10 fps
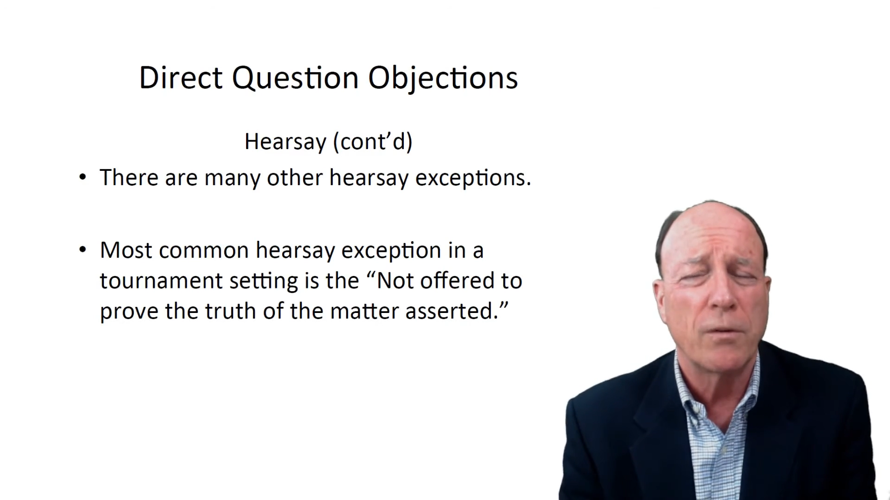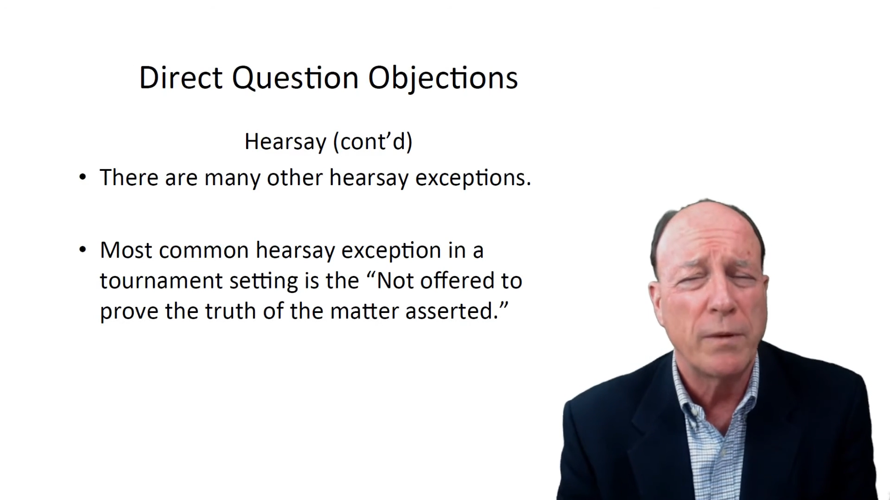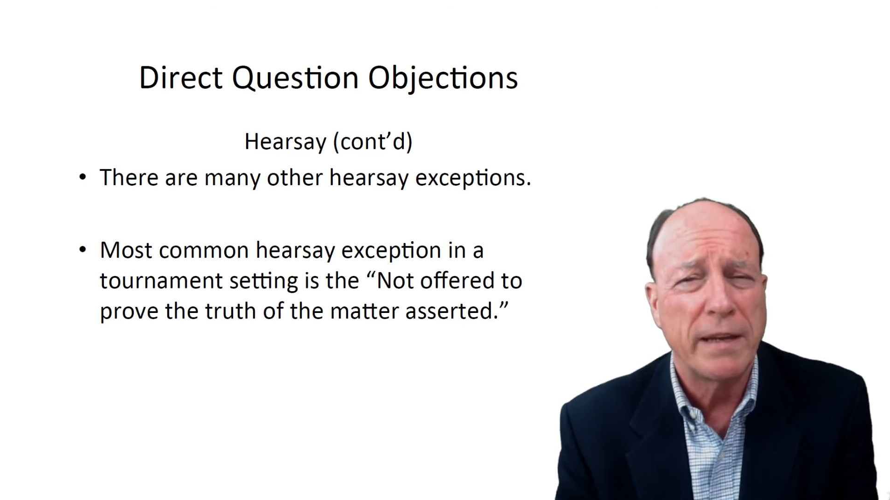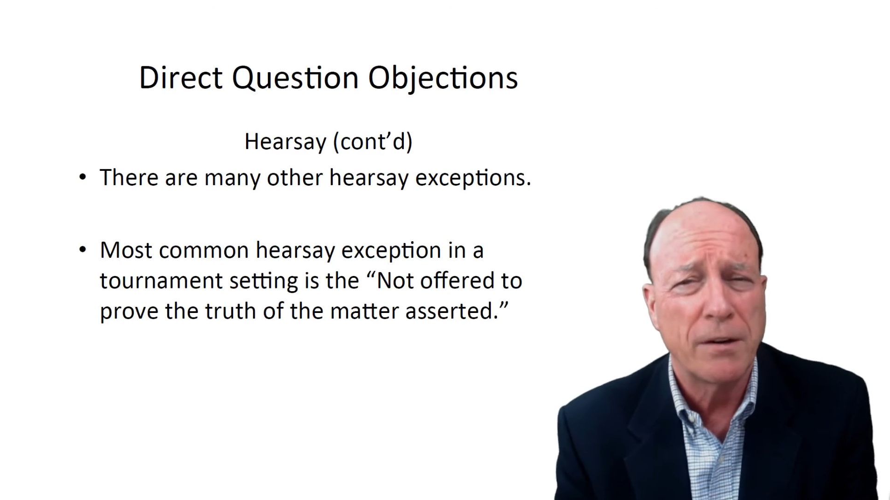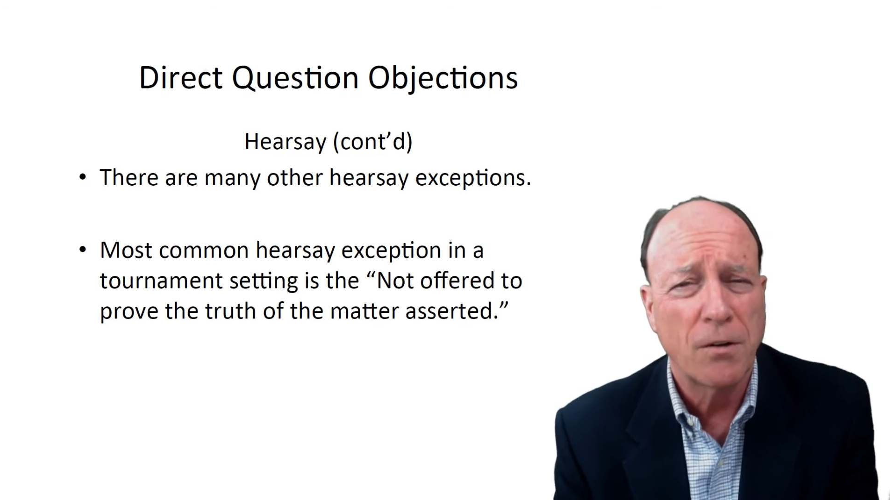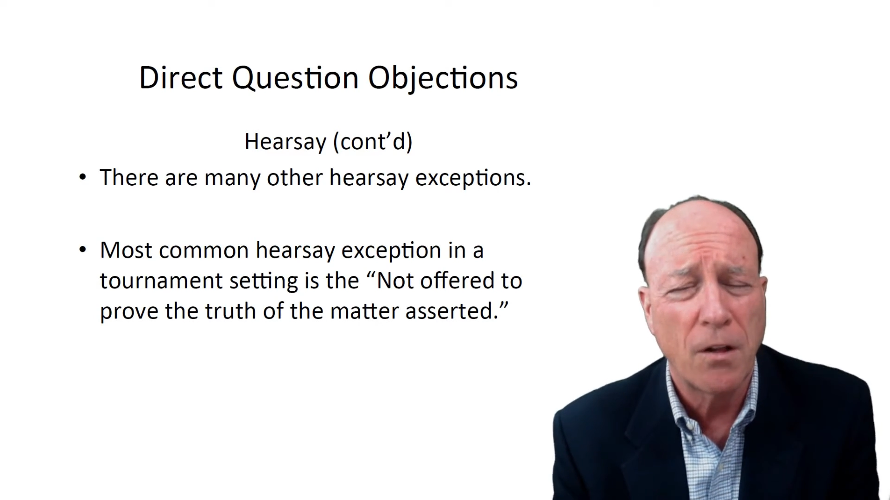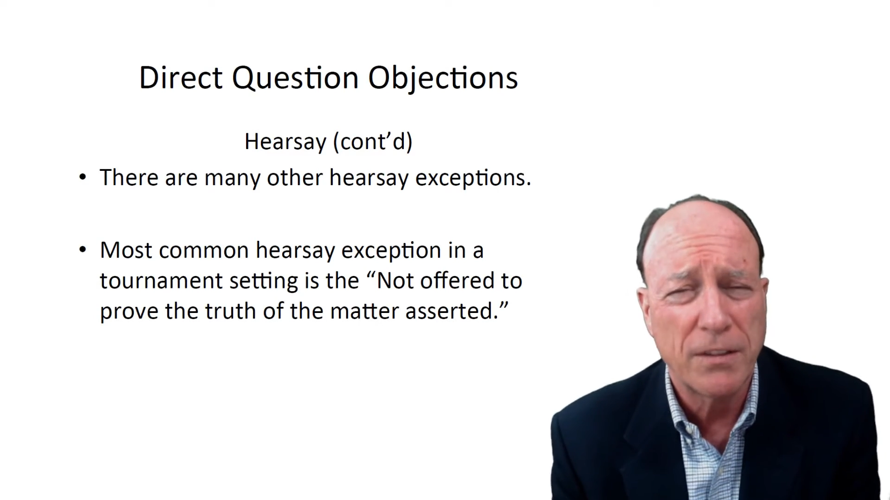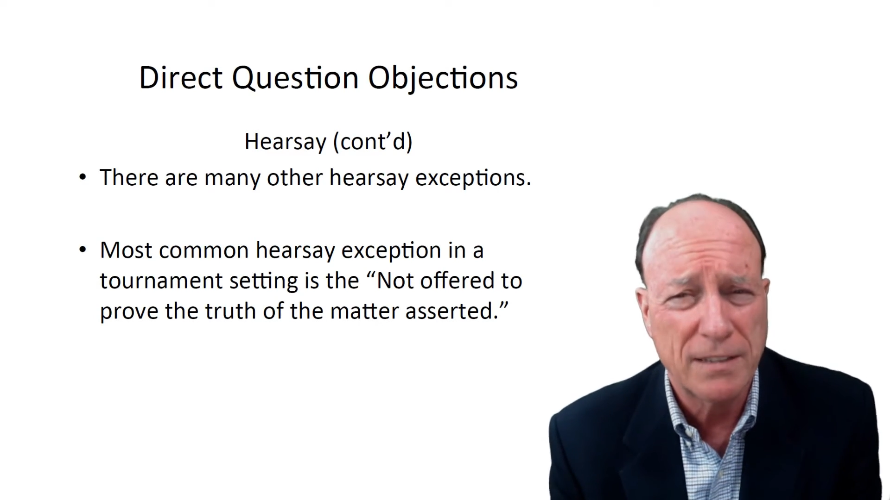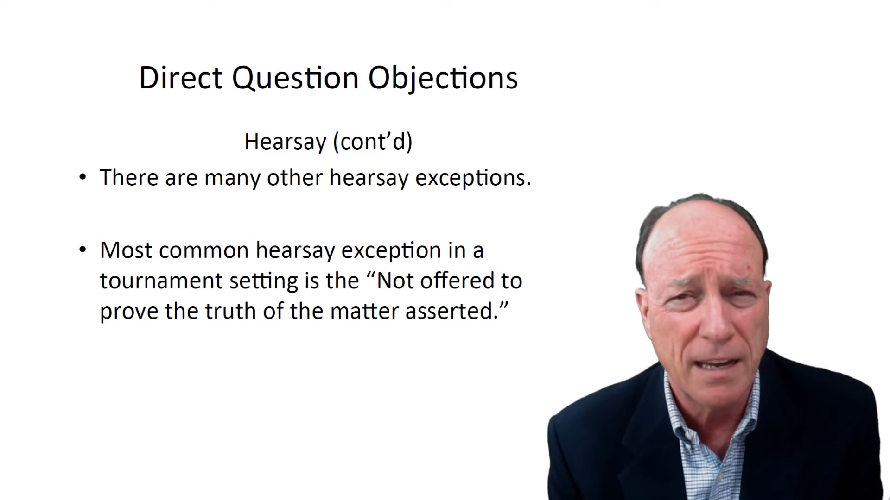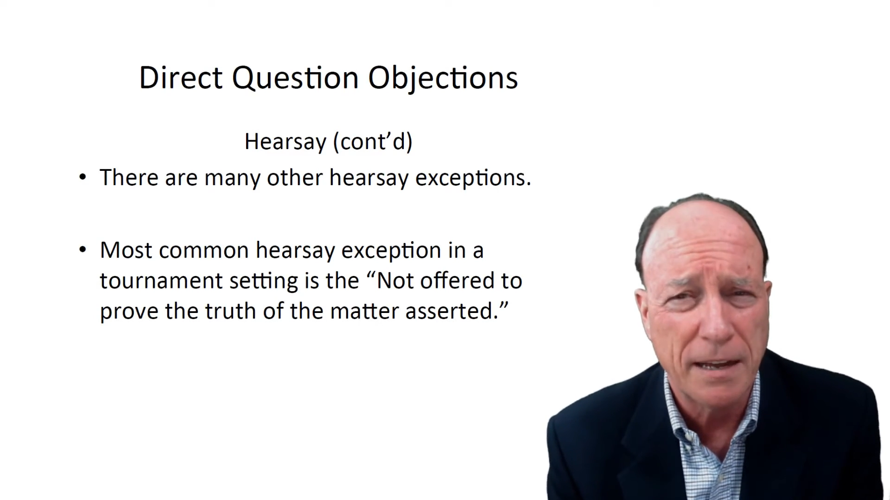that we hear all
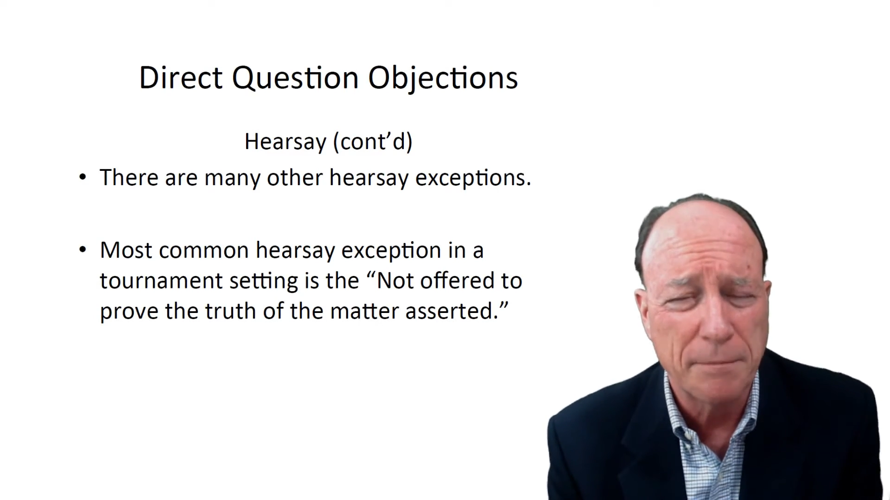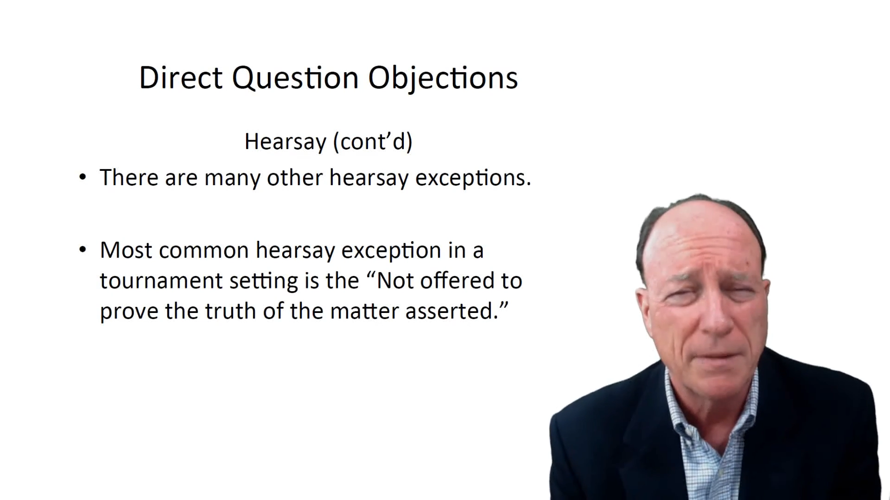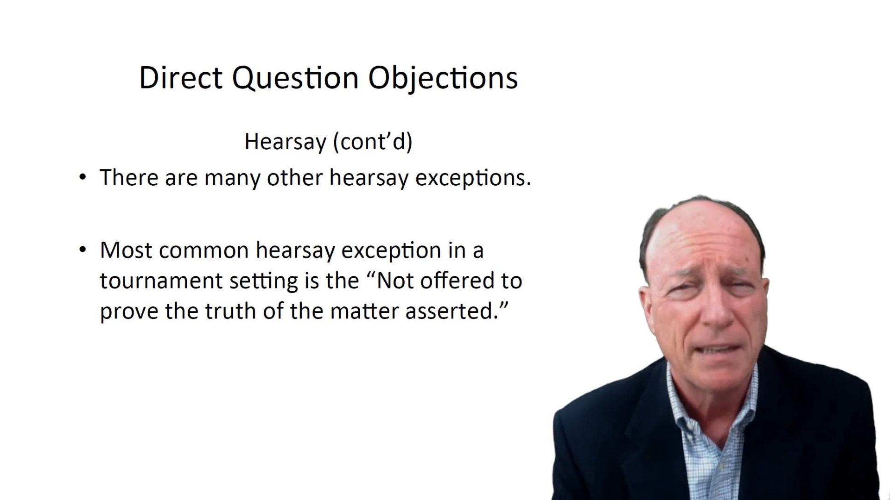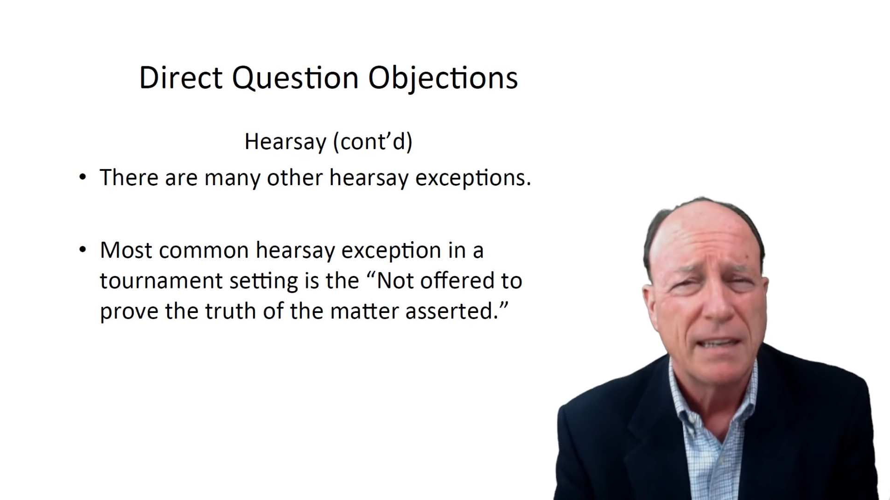the time